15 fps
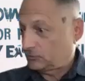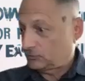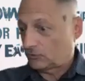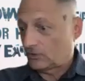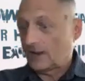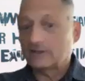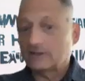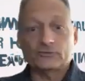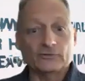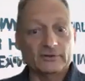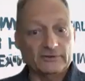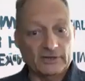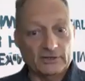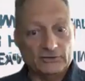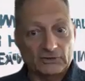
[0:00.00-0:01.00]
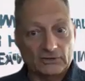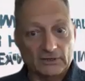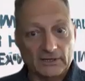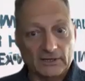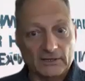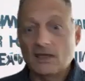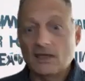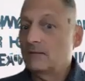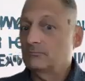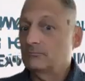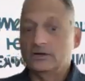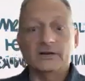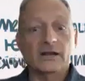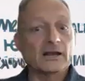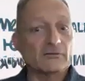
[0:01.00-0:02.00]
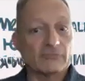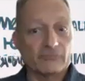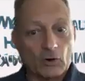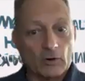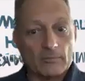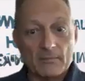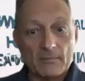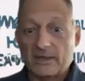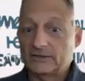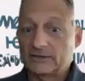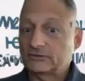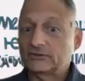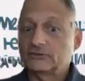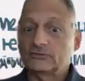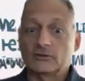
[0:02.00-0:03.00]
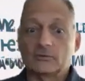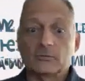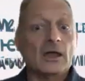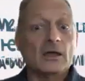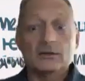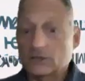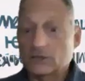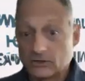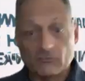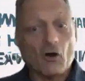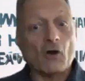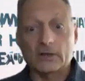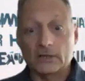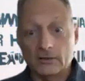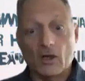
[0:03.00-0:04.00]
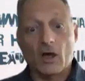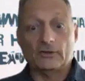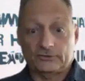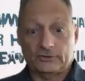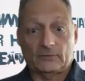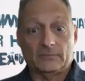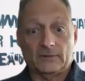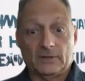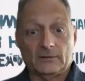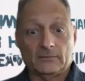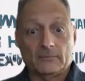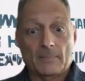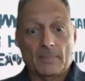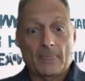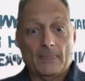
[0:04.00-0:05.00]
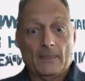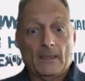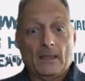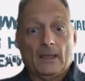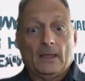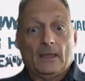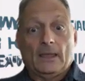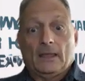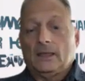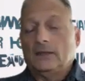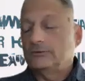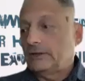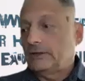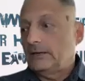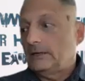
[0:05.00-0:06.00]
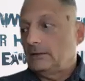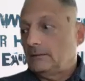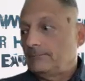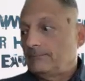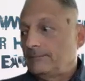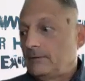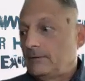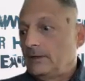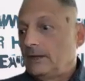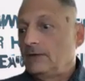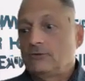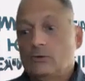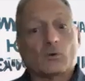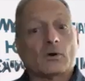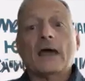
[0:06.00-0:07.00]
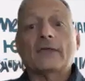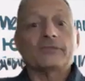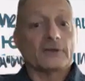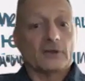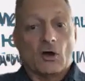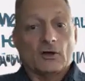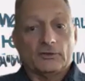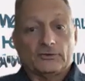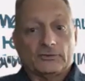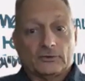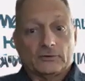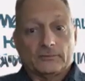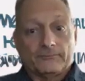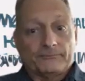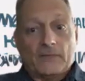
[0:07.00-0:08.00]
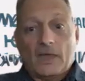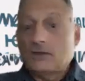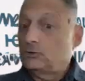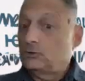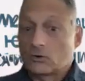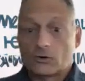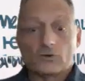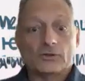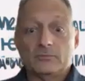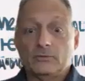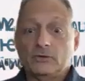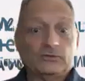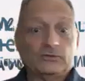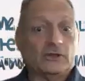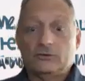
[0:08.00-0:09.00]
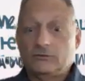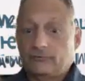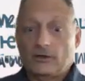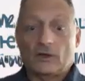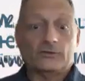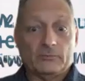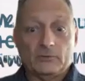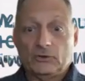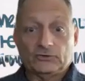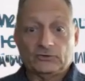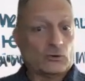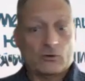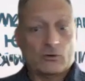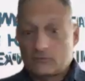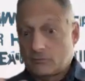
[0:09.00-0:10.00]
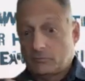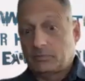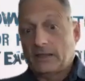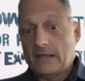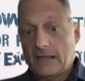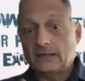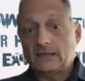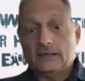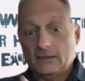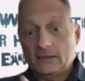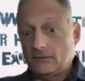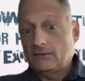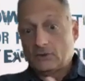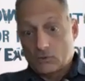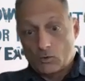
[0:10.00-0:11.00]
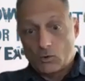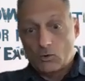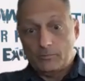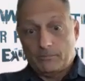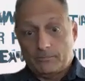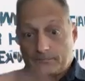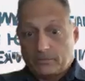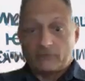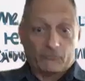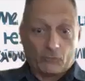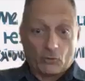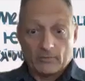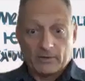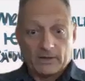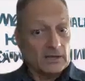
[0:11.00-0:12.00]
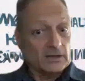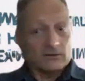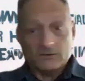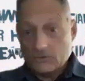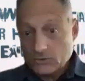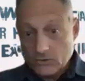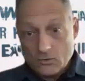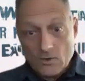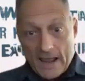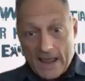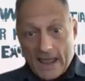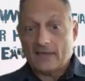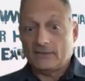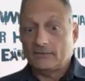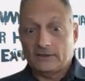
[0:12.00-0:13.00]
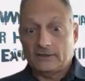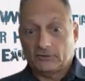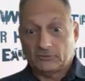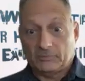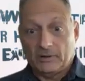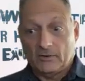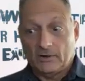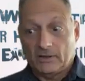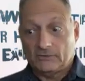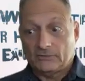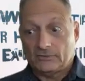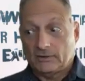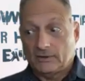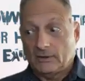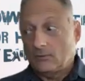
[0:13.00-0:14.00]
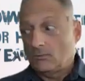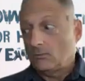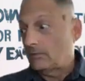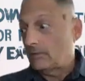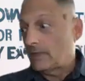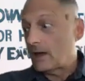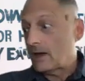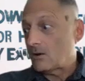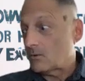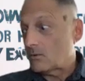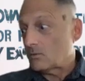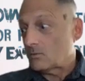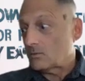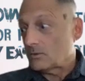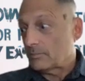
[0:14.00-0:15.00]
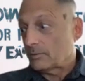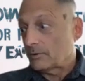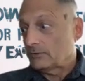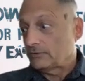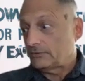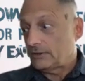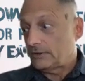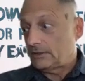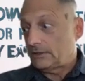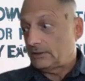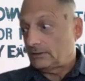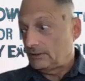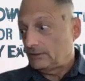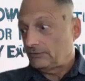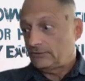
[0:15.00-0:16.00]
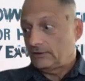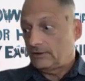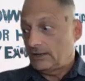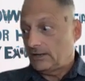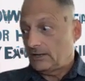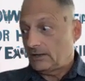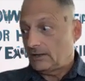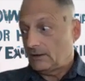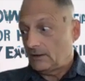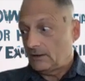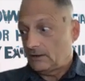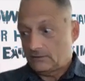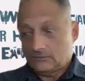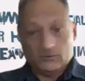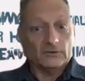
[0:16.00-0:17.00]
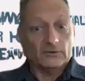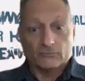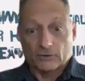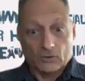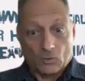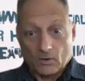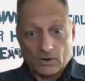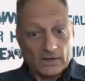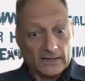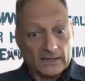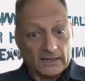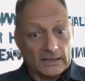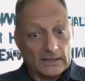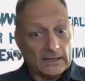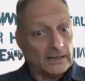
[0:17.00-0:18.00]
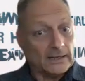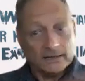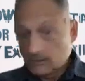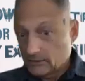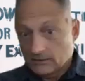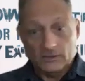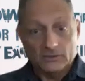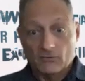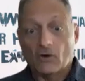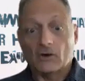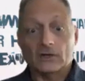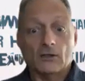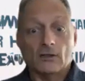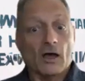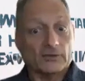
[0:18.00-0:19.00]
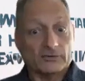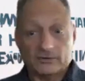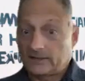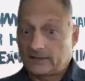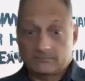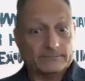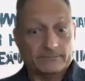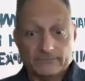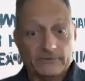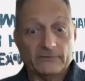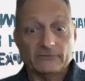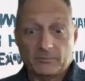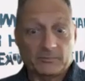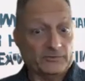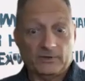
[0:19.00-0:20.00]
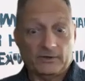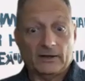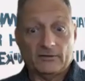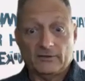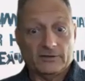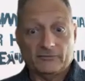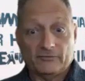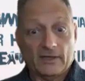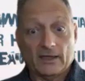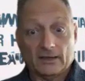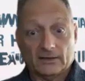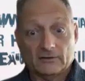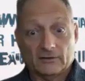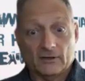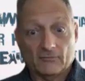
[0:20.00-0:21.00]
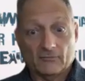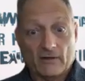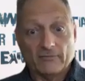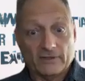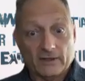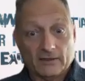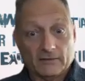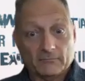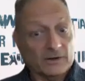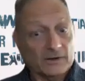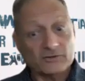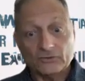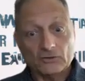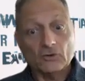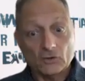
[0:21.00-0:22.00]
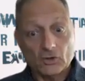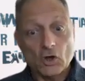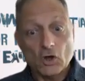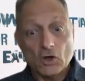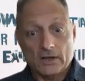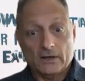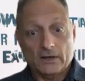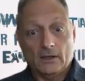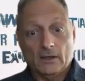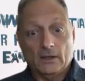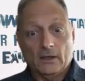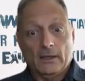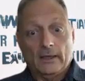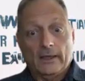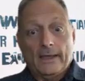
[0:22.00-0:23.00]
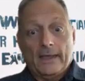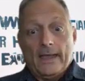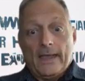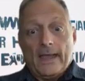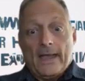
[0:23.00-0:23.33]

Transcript: transfer it digitally, put it in a form that makes sense to the, like you've already lost something. It's like if you were at the concert and you heard the music and you felt the music, or you're playing in the group performing it, you had the experience. Well, now the person listening to the recording, you've already lost like 50% of the effect of everything, but it's still good. Mm-hmm.